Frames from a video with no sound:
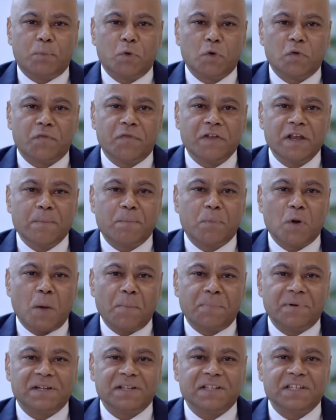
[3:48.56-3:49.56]
Brookfield
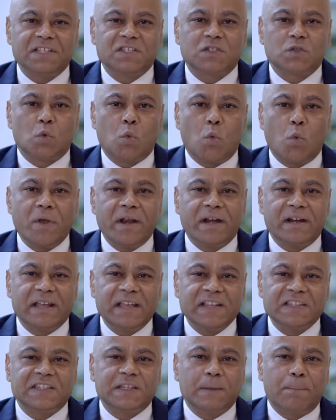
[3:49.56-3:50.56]
Properties, we
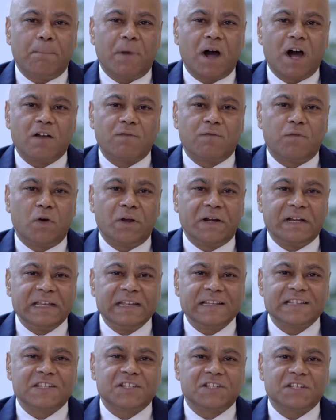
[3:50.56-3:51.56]
raise the bar for real
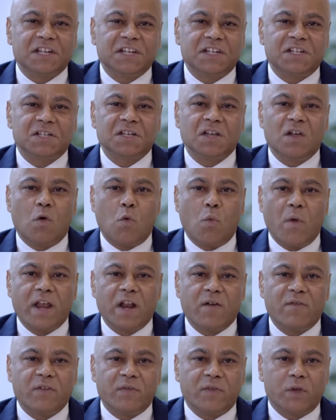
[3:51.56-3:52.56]
estate
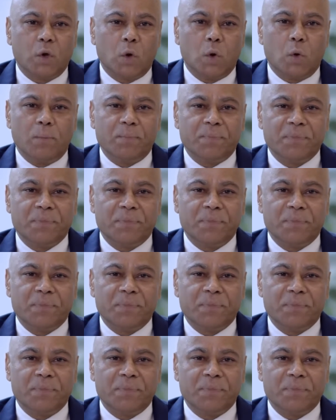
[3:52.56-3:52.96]
wherever we go.